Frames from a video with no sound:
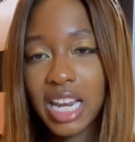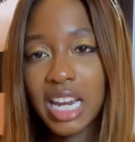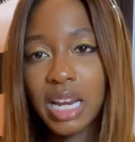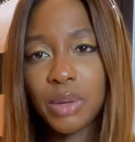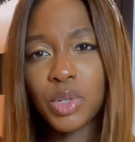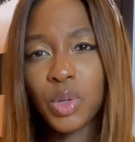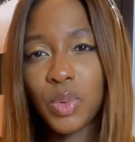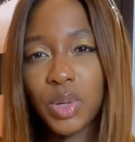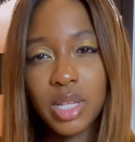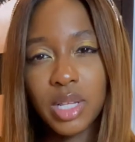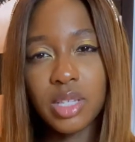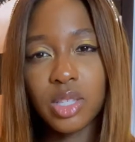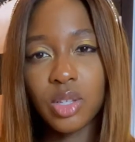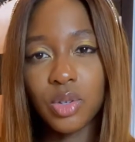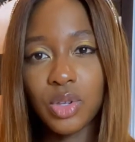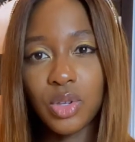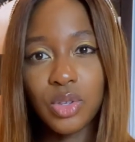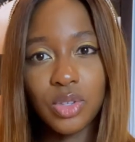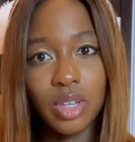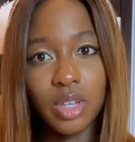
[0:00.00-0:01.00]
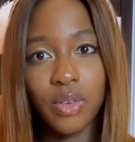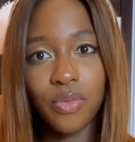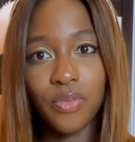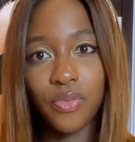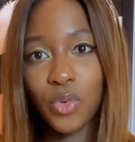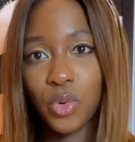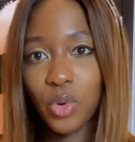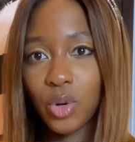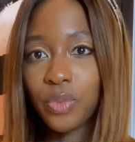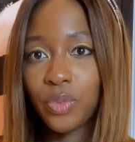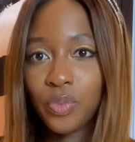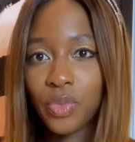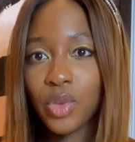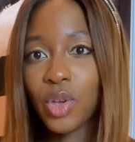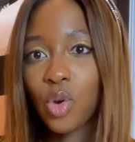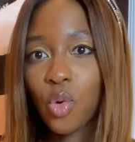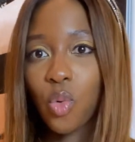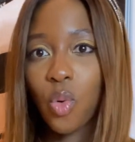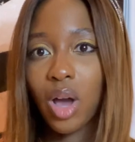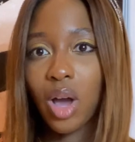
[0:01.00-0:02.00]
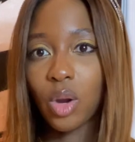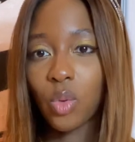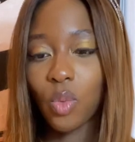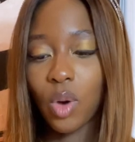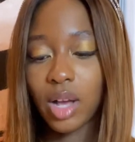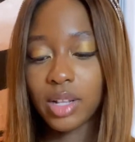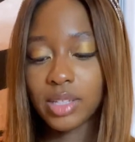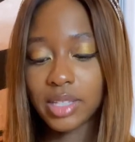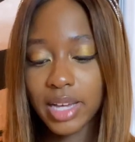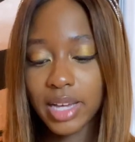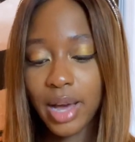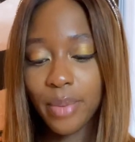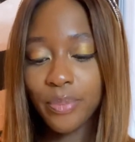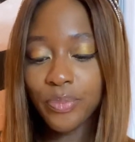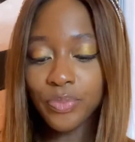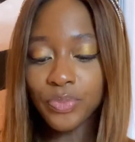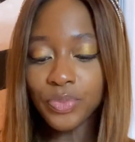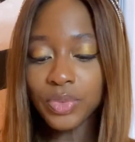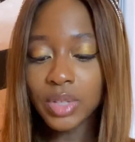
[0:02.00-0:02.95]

And I'm sure we can still use it for quite a while to come.